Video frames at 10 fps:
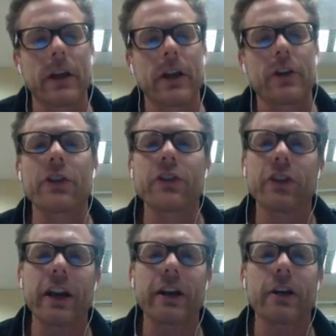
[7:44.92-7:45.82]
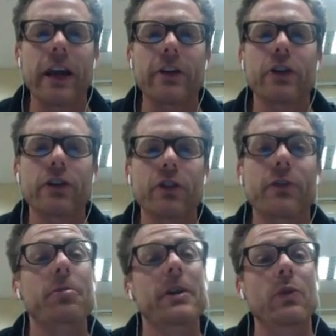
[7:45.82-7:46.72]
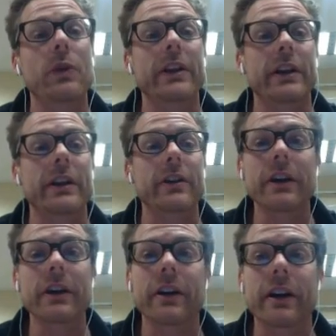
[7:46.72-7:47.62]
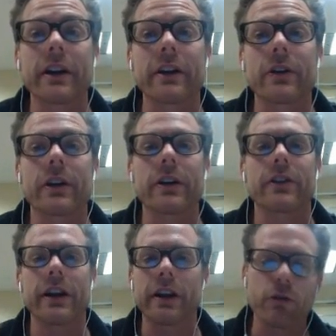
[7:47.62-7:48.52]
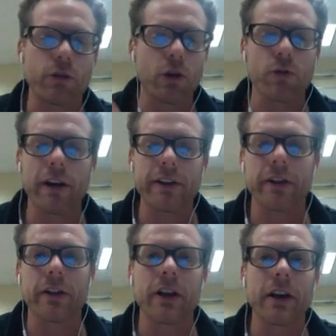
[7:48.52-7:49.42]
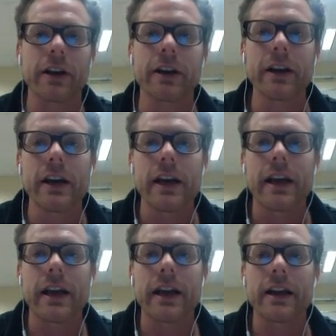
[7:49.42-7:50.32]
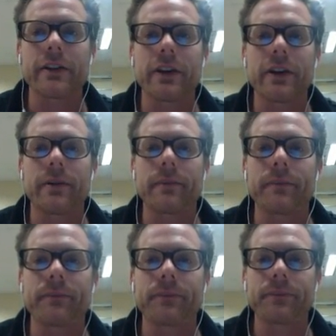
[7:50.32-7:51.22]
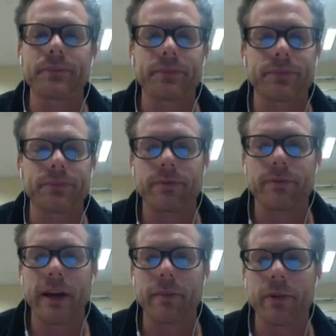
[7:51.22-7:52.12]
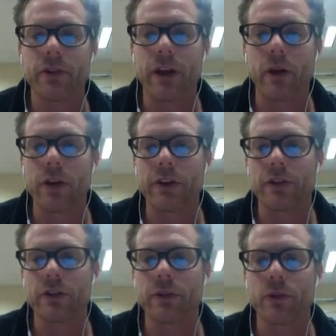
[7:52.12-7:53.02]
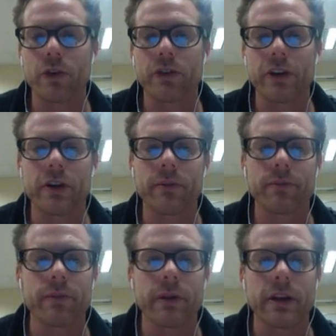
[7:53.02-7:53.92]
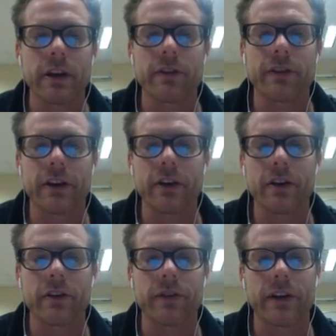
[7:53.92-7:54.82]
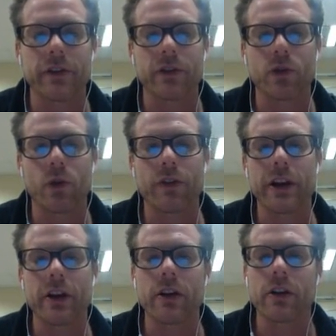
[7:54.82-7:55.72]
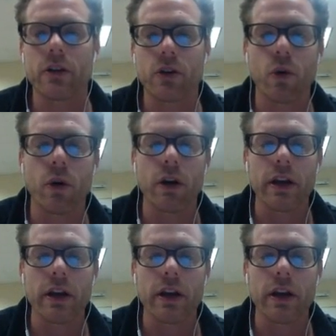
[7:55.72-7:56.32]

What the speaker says: So this is kind of, and you can do this pretty quickly, and you get good at it, and you can just kind of go right down the line, and bam. So that will insert some scores here, affects their score over here, cool.